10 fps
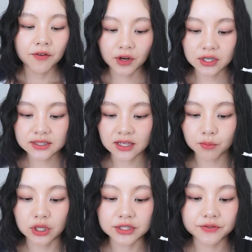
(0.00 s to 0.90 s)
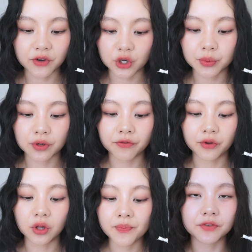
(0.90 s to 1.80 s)
Very seamless, very
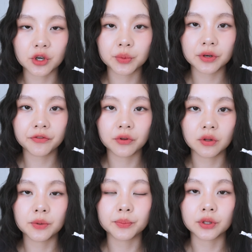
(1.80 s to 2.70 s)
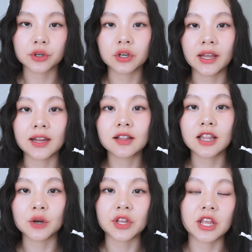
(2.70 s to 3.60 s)
beautiful blurred light
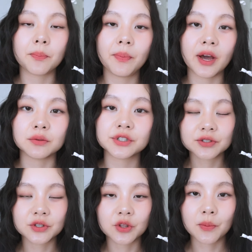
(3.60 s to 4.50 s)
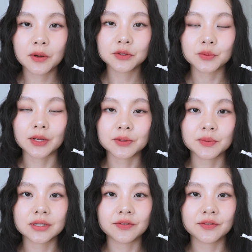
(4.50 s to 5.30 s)
cloudy pout. So that pretty much wraps up this